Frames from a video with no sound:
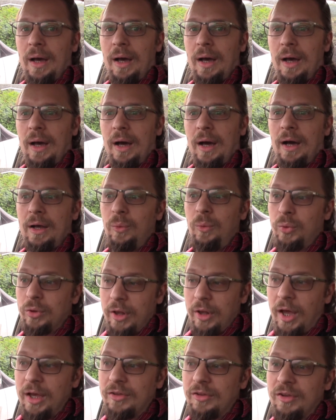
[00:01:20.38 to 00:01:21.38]
I would
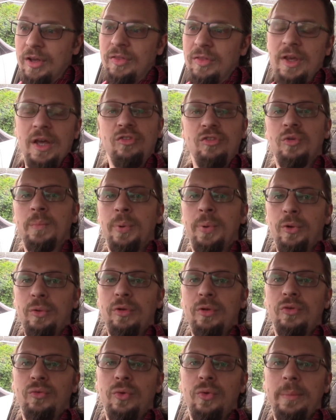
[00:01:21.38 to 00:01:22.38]
like to get the engine
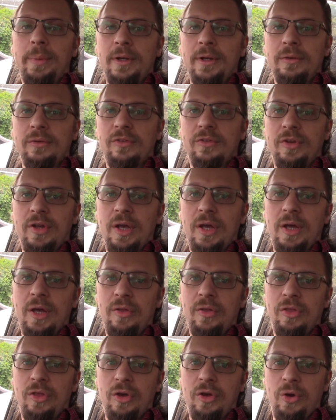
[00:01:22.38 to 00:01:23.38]
pulled and rebuilt.
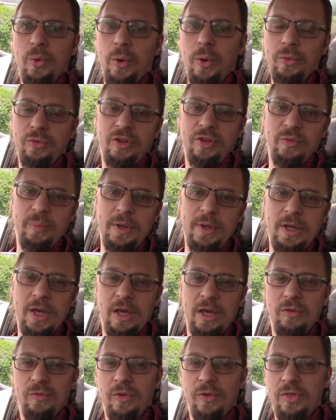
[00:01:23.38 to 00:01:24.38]
The quotes I've been
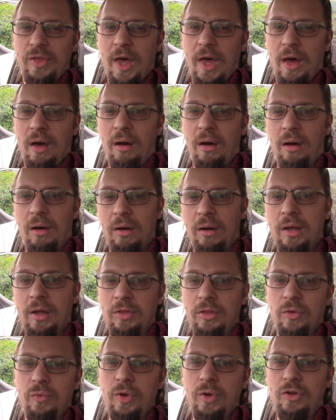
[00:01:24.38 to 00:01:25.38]
getting for that are in
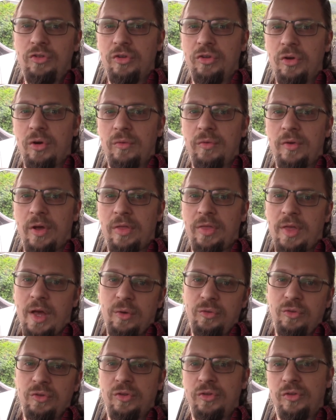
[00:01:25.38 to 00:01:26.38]
the region of
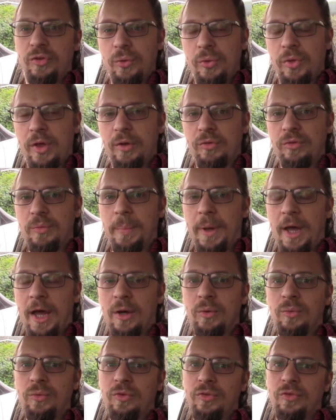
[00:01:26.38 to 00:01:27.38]
£1,000 to
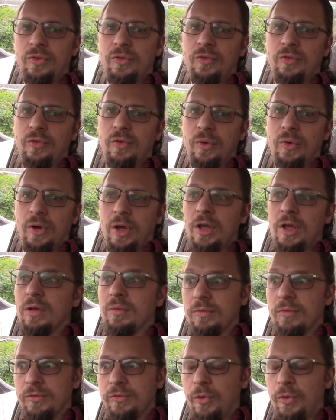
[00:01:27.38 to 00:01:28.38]
£2,000 for a
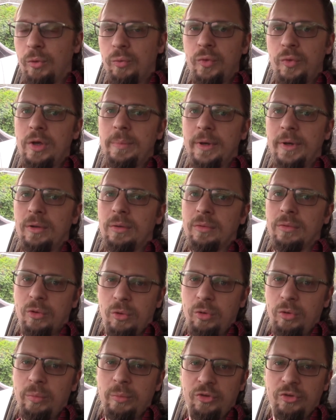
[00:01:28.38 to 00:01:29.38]
full rebuild,
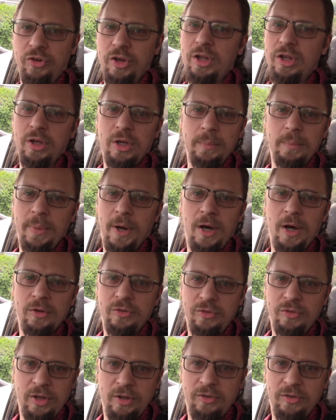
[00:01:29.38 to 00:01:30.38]
all machining,
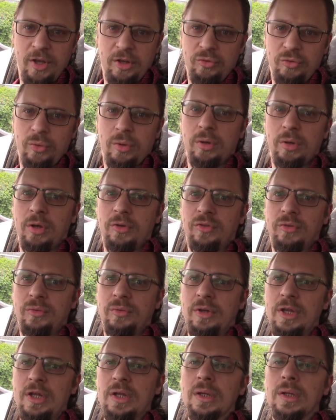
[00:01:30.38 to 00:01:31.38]
parts, etc. as
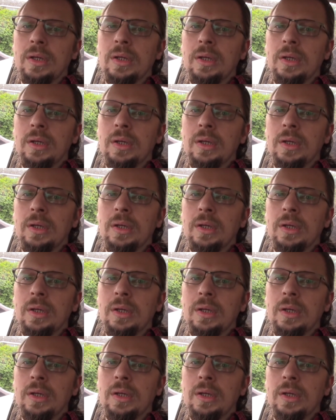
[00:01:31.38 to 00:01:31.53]
needed.